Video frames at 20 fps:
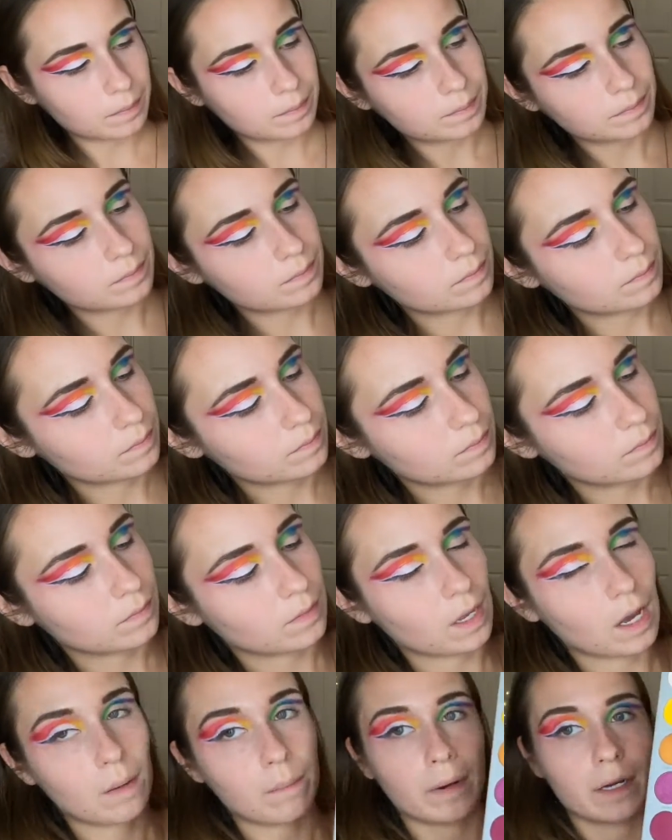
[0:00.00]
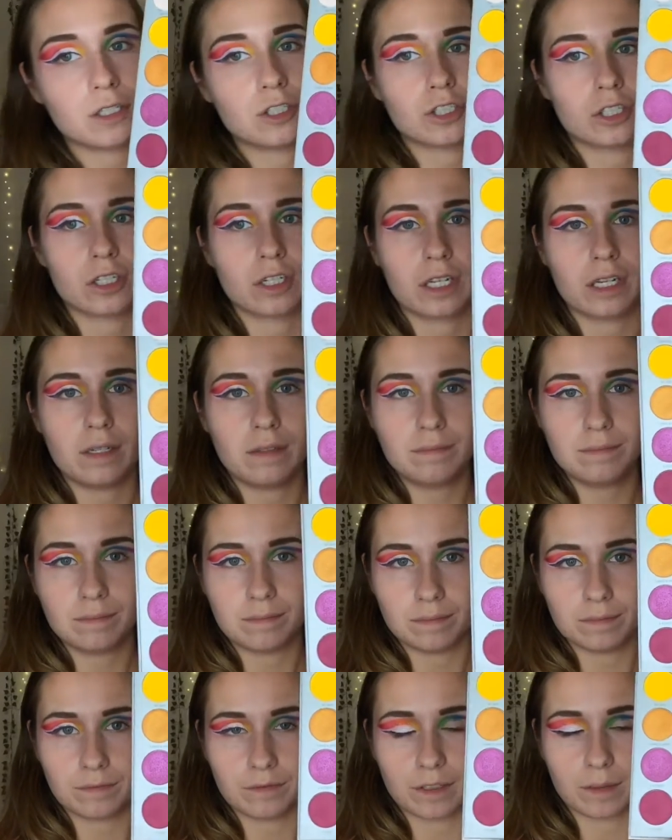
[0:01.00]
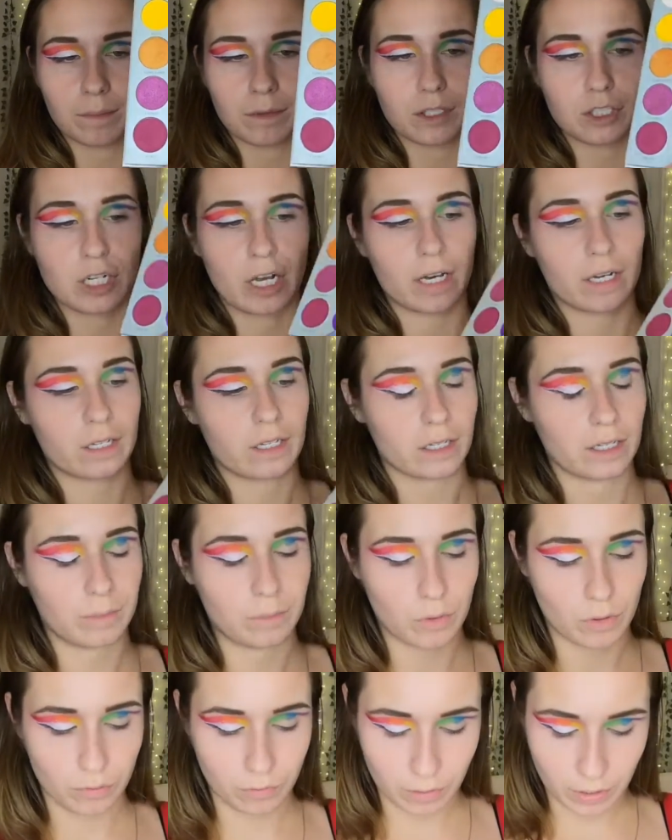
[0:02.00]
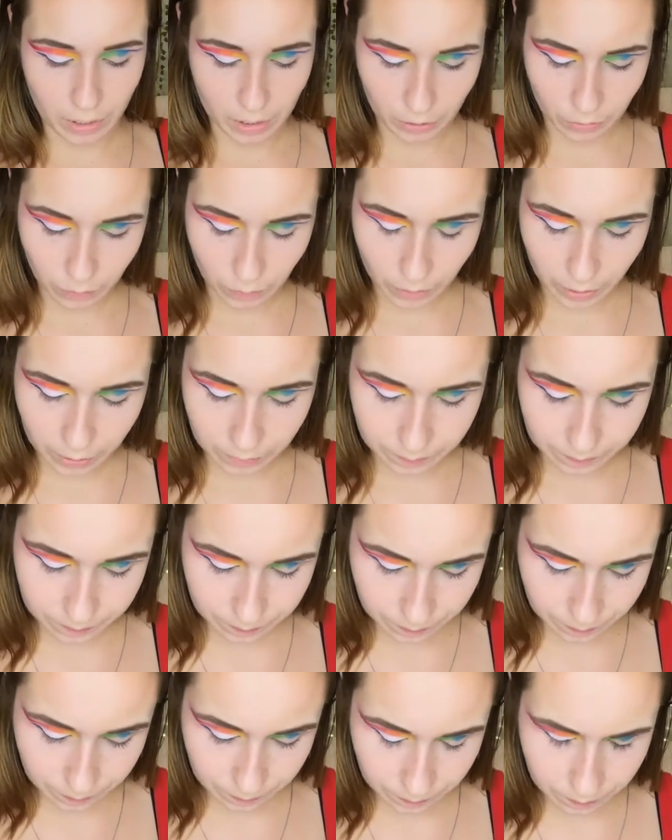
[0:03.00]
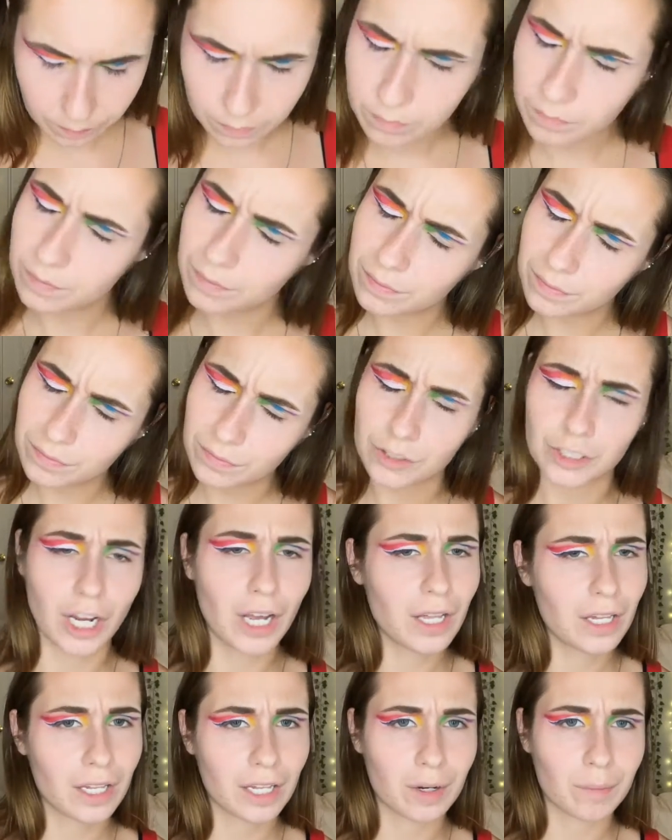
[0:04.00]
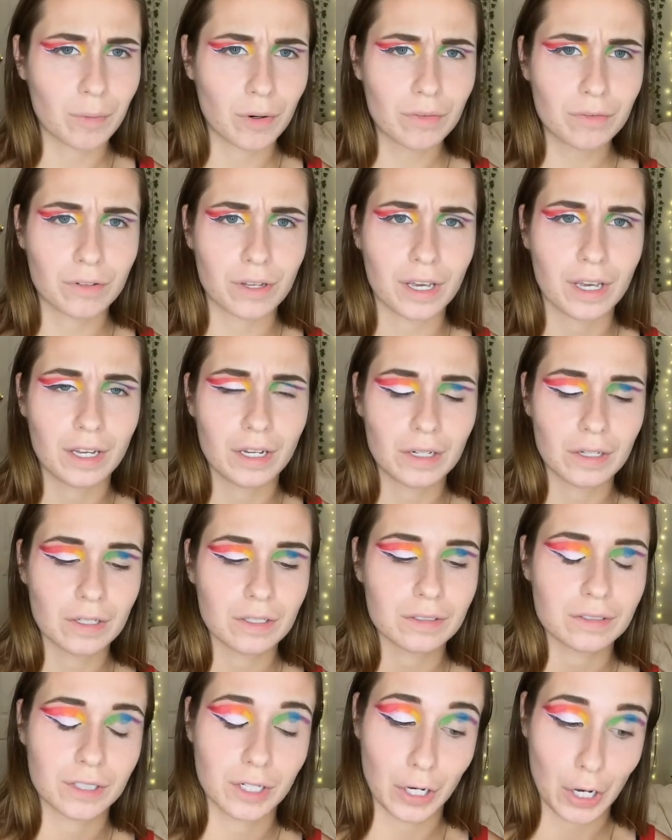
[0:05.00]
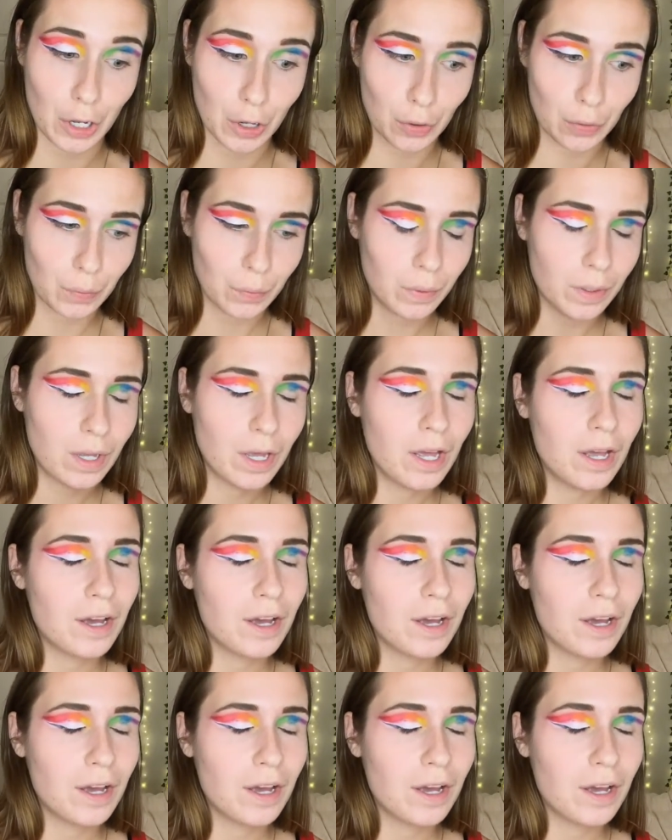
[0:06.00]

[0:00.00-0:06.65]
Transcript: up Not My Journey from the Jaclyn Morphe Hill one. Jaclyn Morphe Hill? No.